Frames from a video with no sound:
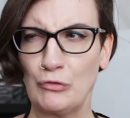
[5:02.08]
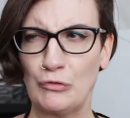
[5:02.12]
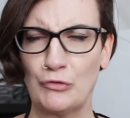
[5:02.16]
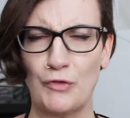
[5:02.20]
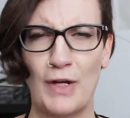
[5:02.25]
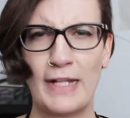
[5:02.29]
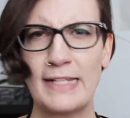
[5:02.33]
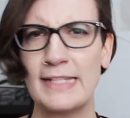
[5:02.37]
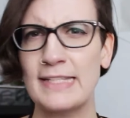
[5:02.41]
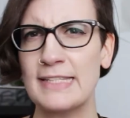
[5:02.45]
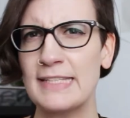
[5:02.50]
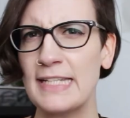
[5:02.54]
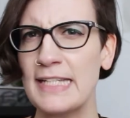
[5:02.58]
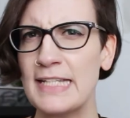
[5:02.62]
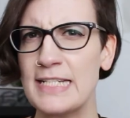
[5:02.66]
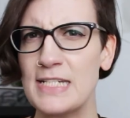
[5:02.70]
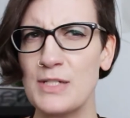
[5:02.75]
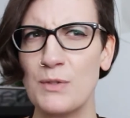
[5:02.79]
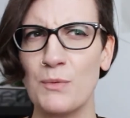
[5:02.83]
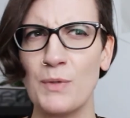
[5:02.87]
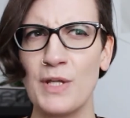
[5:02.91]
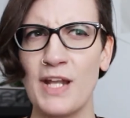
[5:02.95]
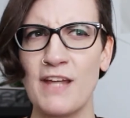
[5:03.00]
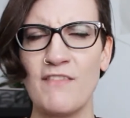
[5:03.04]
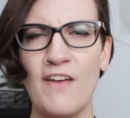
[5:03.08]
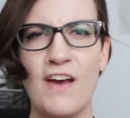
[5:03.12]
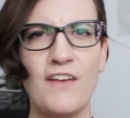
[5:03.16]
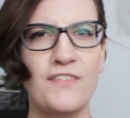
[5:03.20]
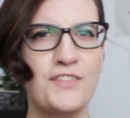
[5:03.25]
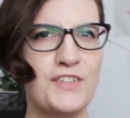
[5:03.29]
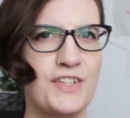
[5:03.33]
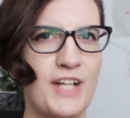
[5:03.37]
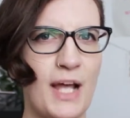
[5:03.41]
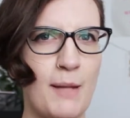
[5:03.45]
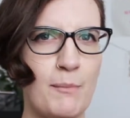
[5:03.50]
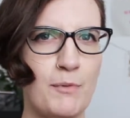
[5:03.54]
rancid or whatever
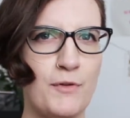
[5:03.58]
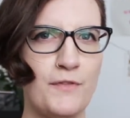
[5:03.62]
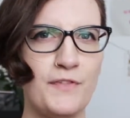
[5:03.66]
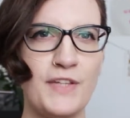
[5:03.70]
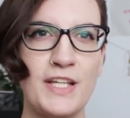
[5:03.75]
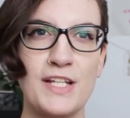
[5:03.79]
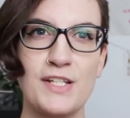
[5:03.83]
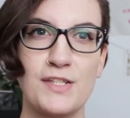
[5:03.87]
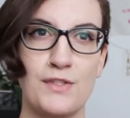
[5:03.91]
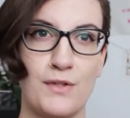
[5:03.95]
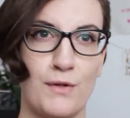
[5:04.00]
after a couple of years,